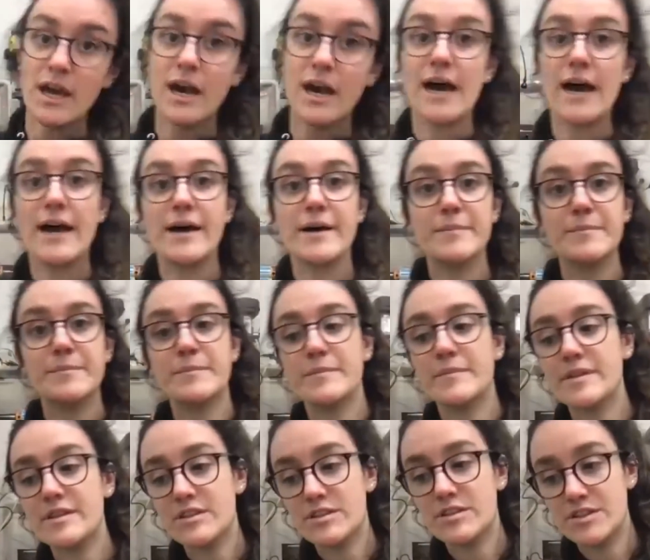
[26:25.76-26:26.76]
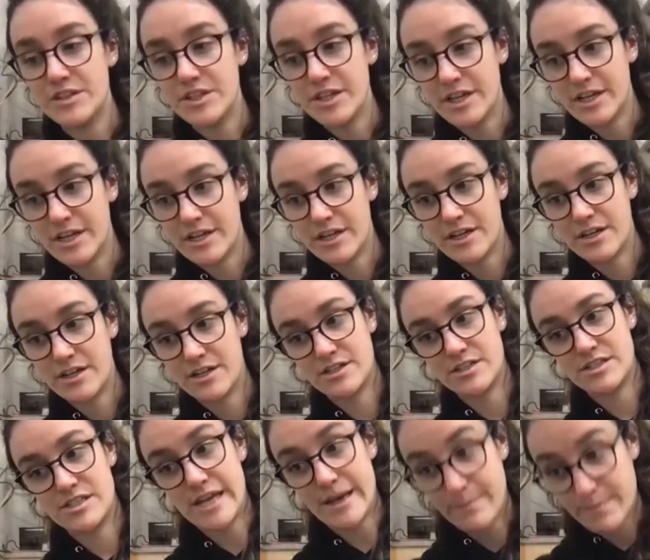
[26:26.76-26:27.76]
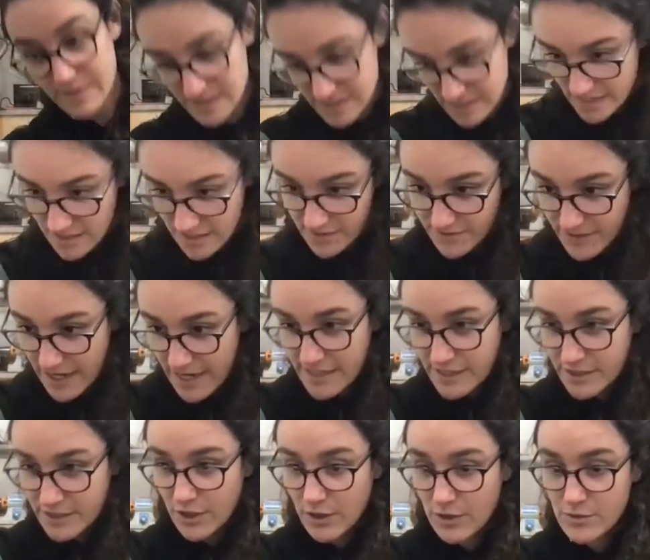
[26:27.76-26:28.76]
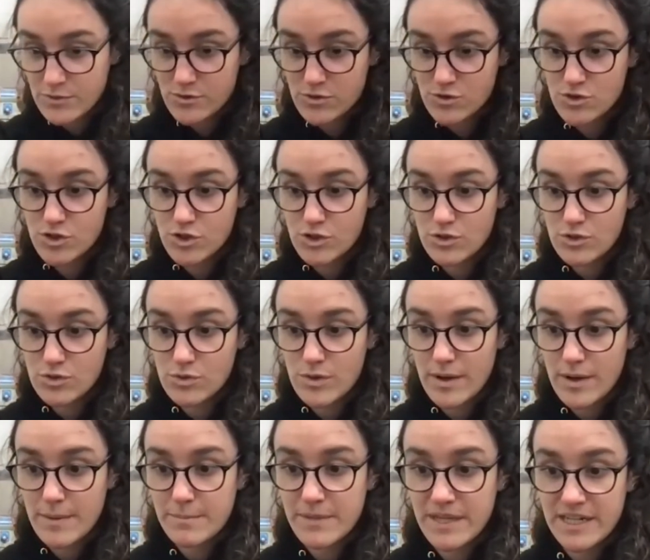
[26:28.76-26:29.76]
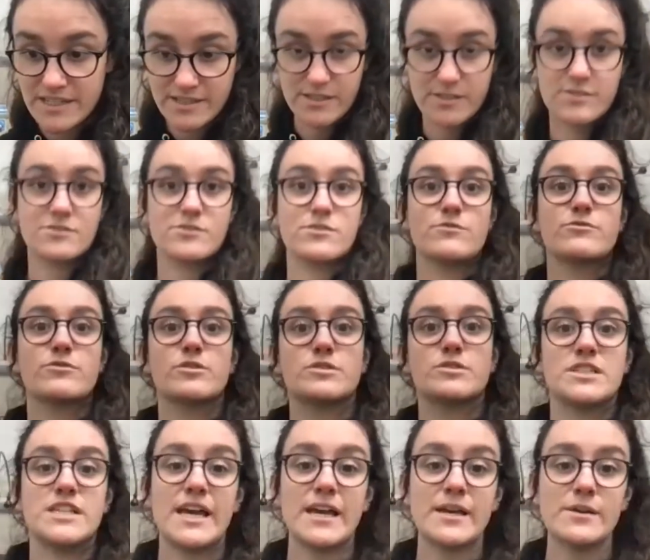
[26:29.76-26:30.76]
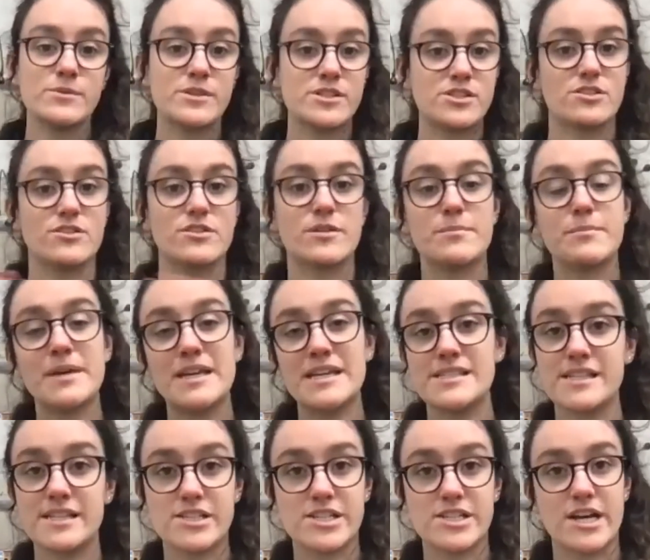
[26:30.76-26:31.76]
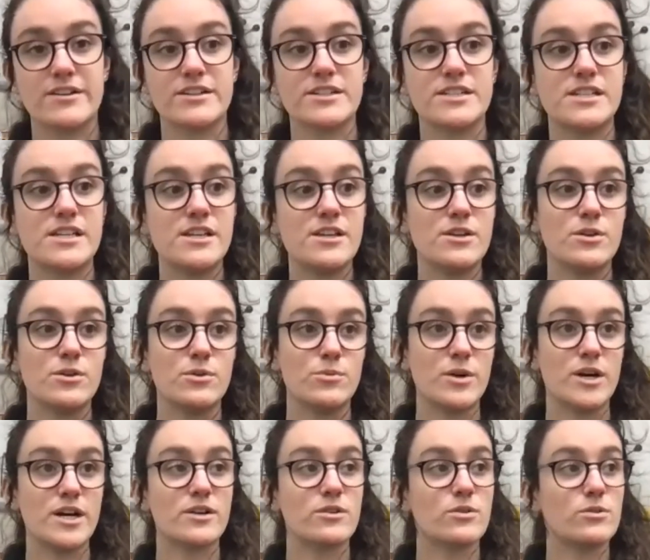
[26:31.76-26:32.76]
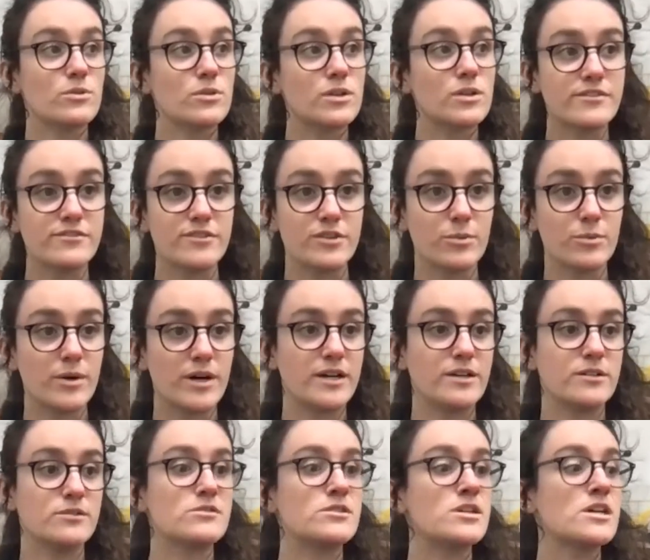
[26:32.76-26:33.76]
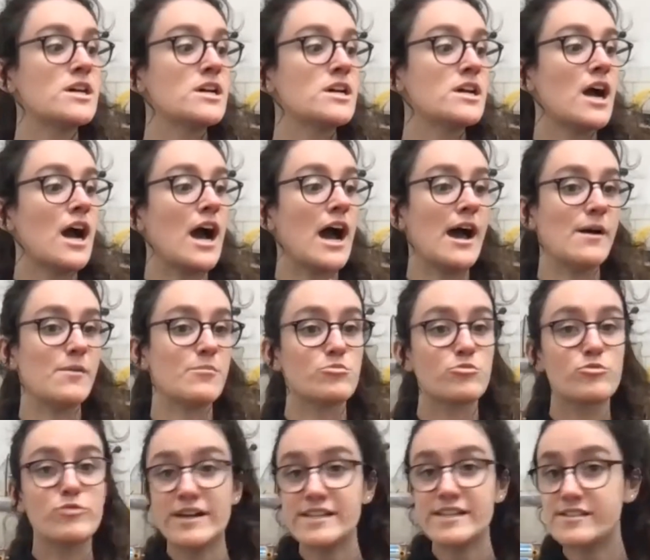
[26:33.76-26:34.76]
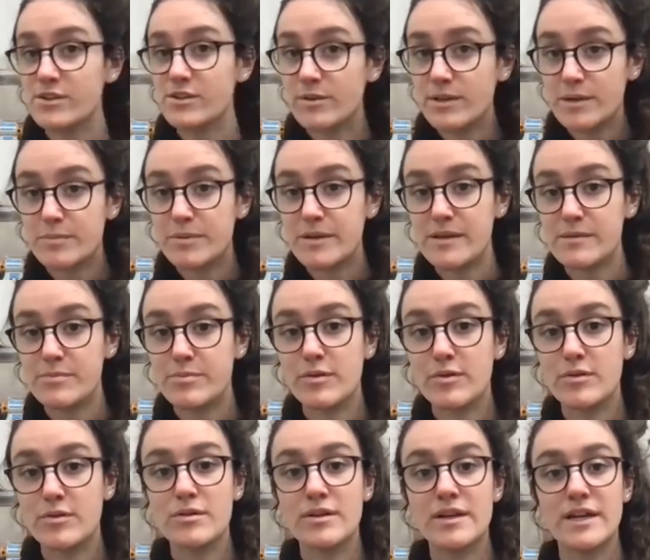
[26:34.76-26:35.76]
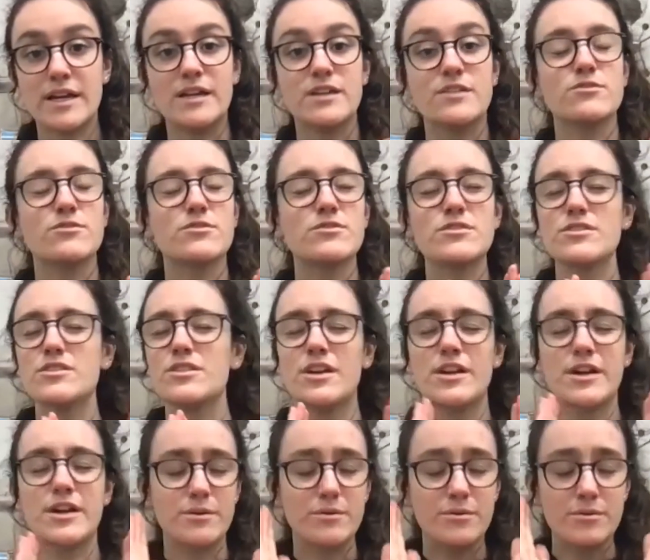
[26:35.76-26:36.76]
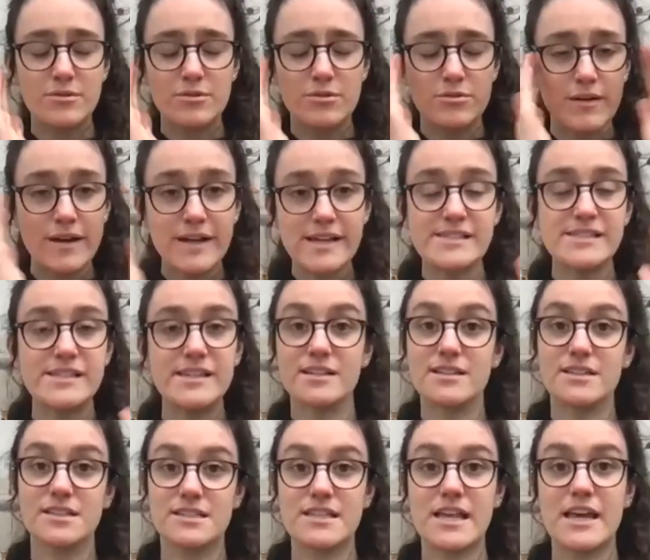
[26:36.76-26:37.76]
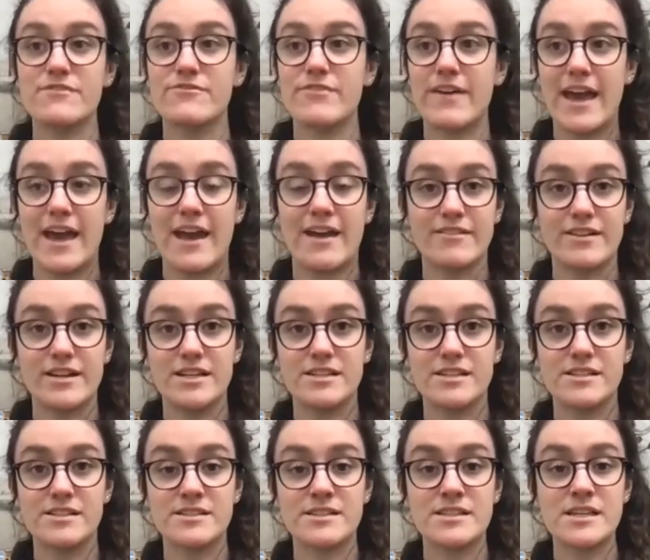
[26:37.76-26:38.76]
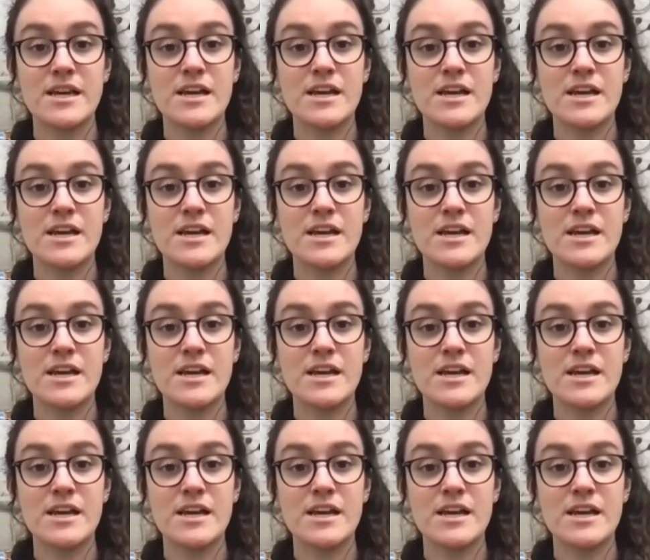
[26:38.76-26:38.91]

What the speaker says: the 10% of that goes to Médecins Sans Frontières, which are an amazing charity who work all over the world, rescuing people in, crazy unsafe areas.